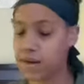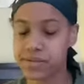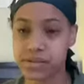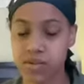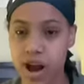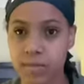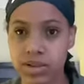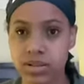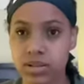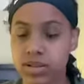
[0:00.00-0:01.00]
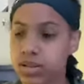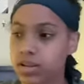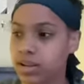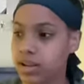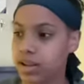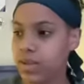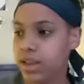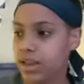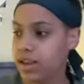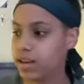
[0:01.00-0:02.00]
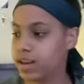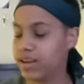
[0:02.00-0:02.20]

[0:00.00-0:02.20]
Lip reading: I subscribed. And then,